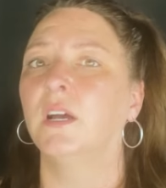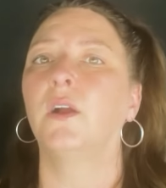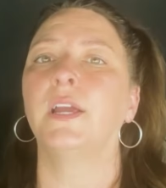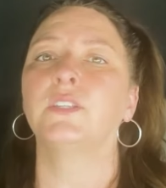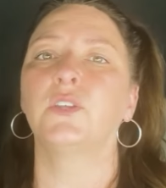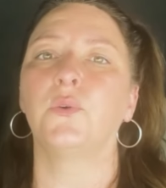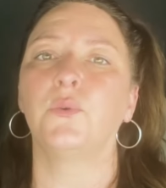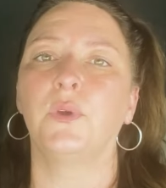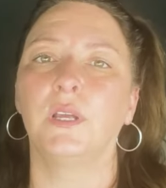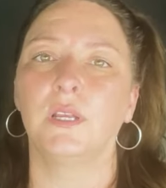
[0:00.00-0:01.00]
All right,
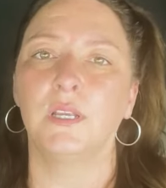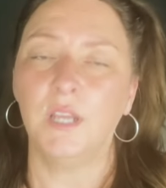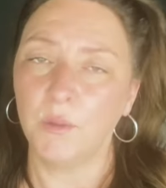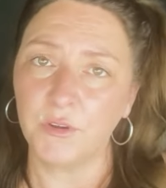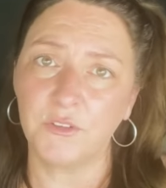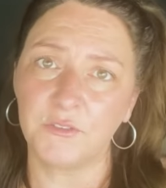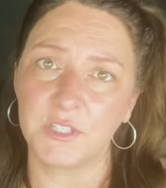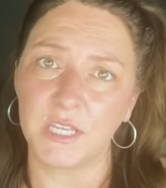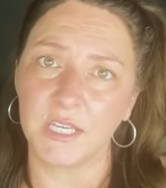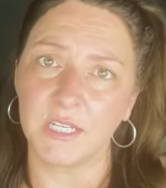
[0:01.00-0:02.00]
so number
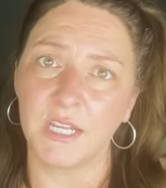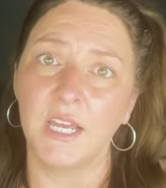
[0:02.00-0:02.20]
15